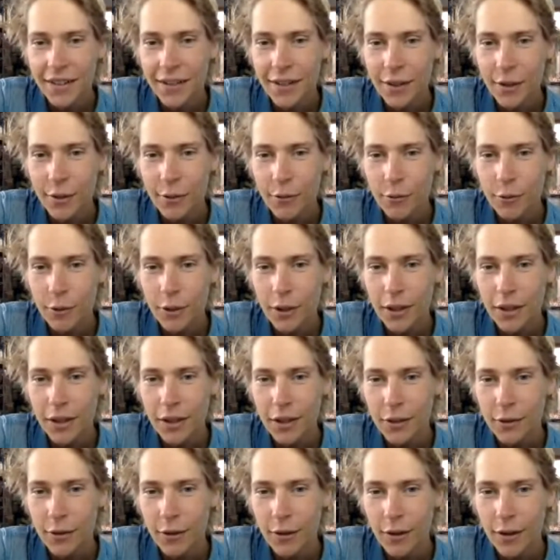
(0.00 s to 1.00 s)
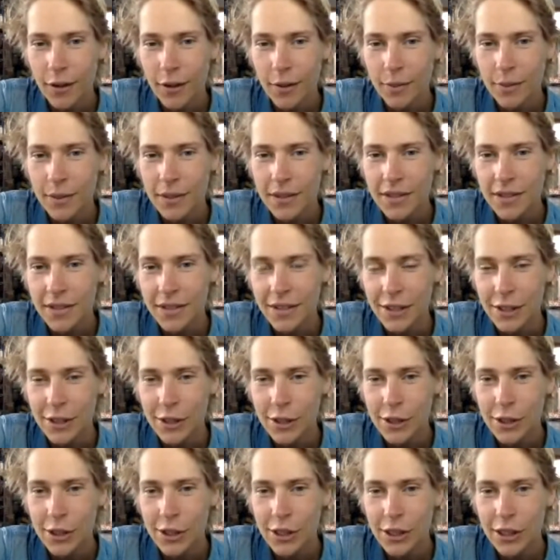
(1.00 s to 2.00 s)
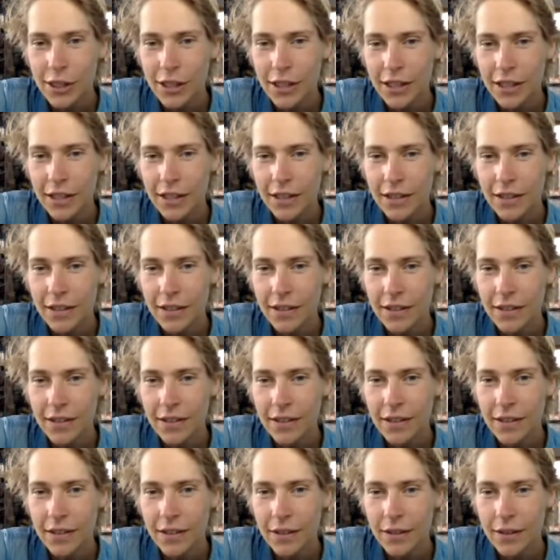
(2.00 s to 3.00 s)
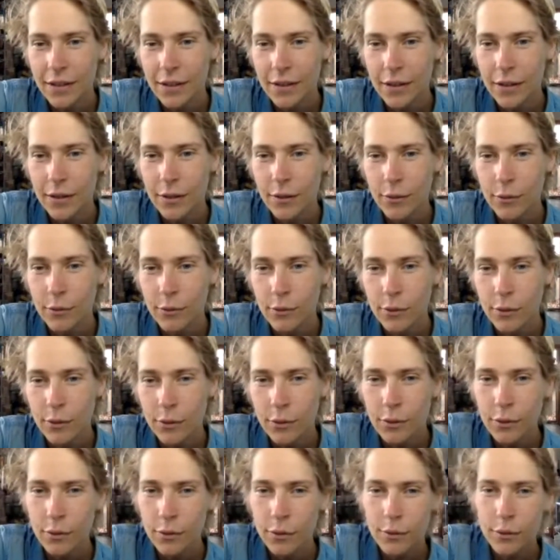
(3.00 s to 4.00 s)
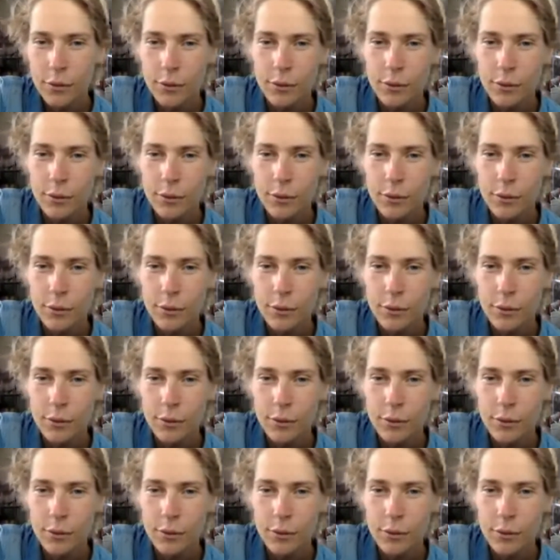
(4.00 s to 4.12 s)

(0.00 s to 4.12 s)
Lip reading: Don't worry, you aren't missing shit. Whoa.